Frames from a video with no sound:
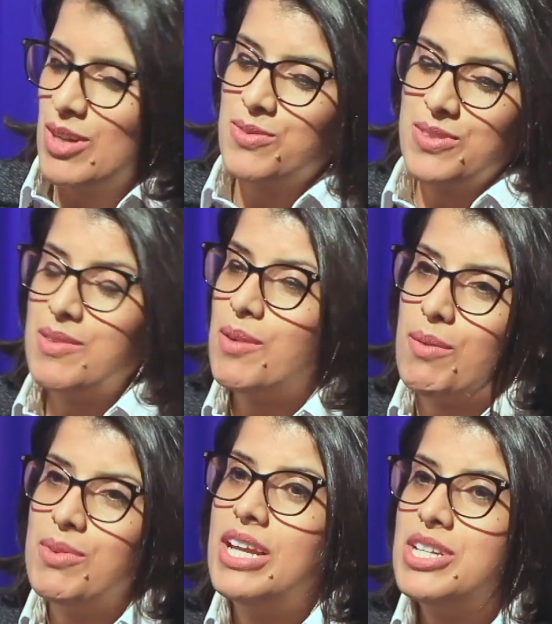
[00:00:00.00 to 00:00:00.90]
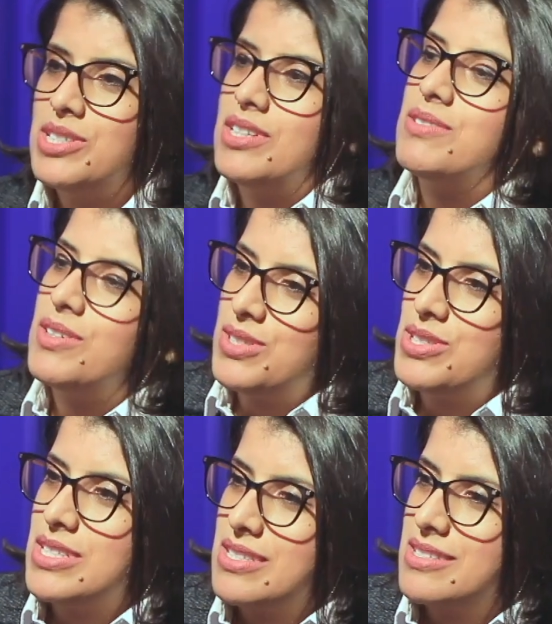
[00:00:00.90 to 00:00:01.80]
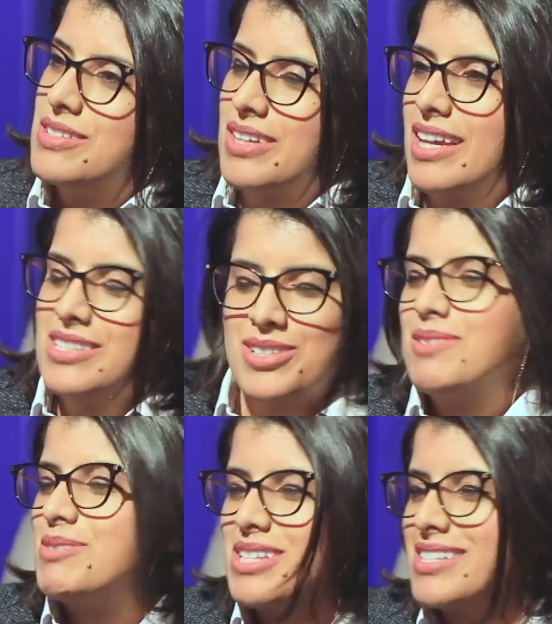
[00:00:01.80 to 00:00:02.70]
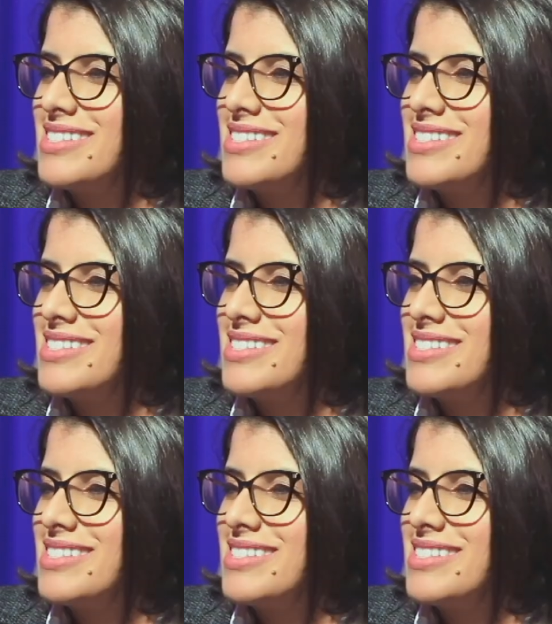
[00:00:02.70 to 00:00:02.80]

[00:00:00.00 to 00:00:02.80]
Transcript: the population of the fishes. Okay. So this